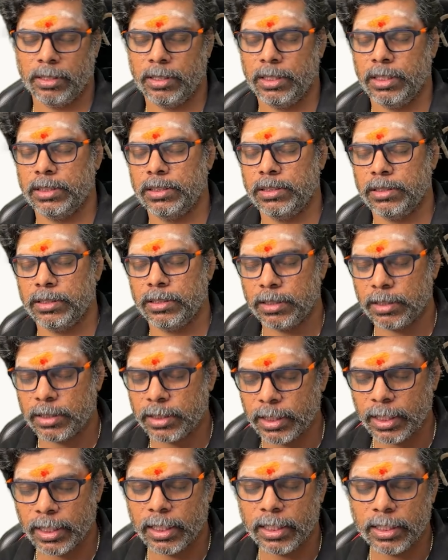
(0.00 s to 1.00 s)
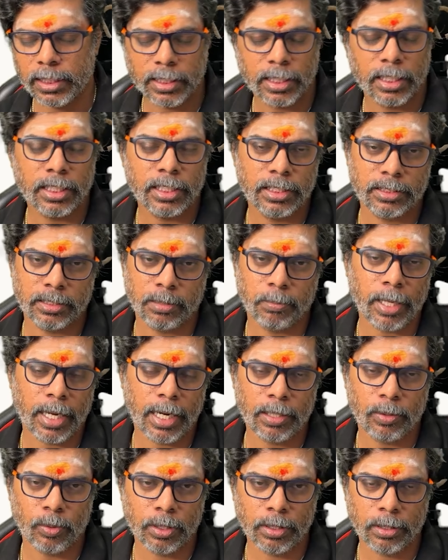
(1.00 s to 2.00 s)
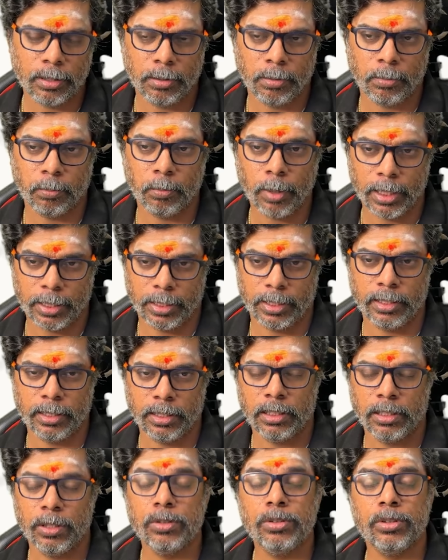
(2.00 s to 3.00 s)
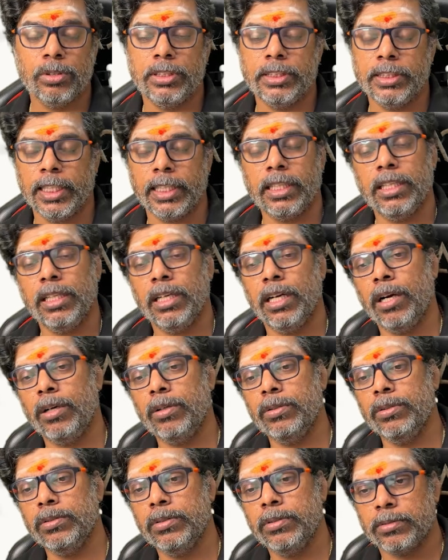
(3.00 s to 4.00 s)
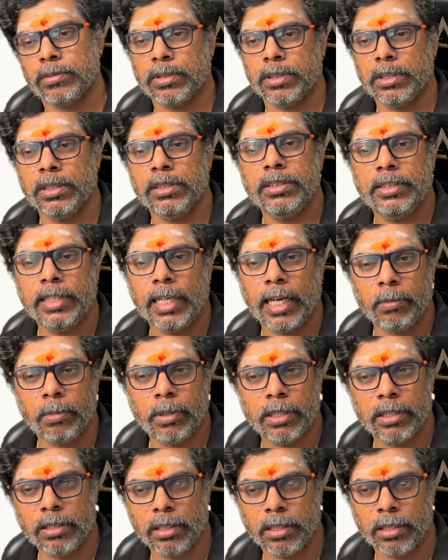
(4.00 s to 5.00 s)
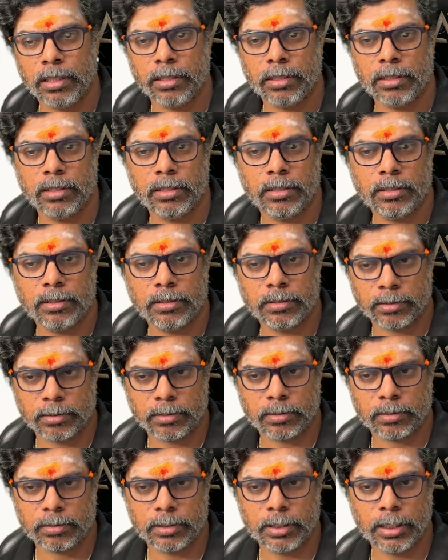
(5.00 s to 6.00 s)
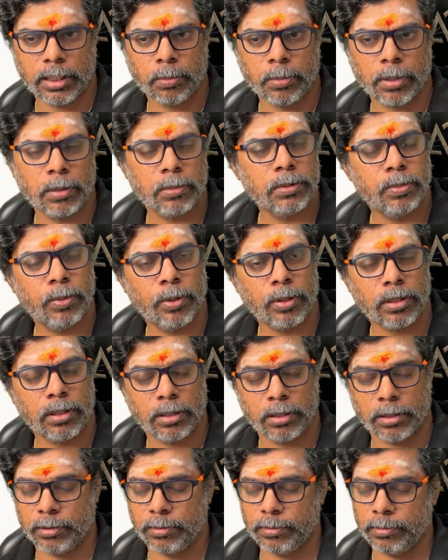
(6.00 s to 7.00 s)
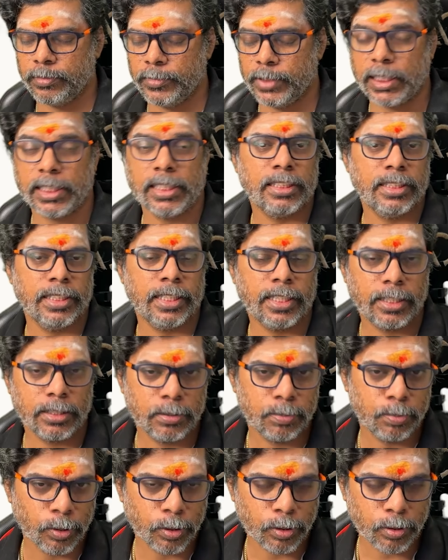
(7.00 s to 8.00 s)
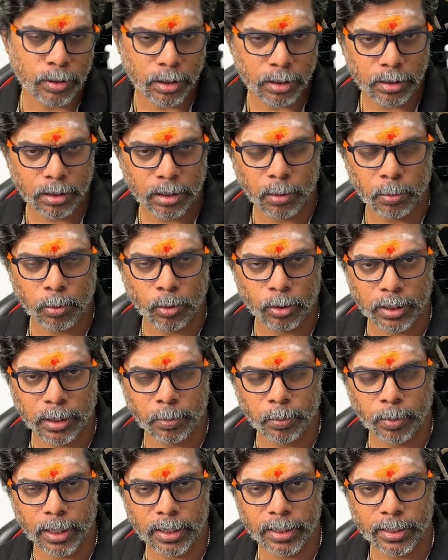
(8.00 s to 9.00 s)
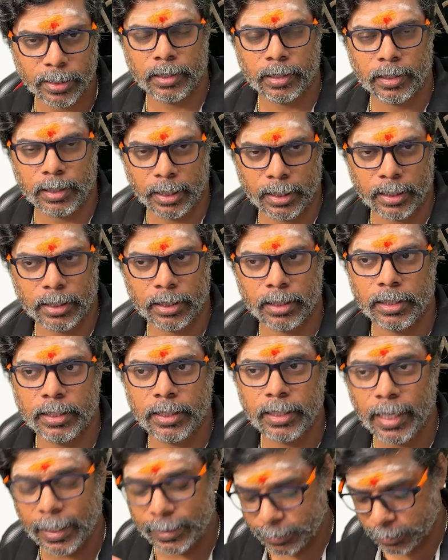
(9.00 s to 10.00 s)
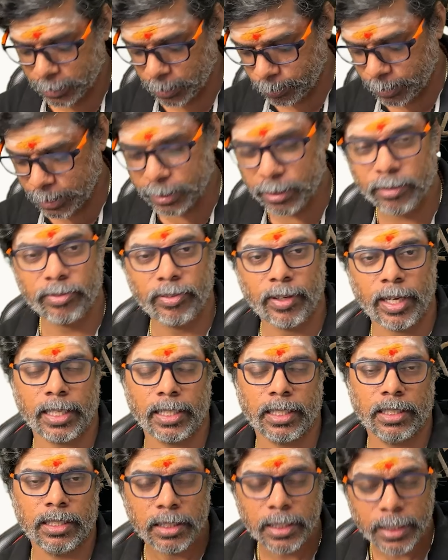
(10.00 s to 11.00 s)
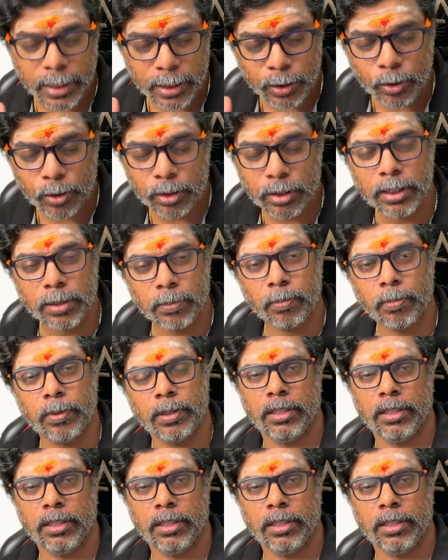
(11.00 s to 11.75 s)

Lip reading: It's really it's a bad one. But you should check how Chairman Chidambaram spoke. Chandrasekhar spoke about that part. Right? He accepted the fact. He took the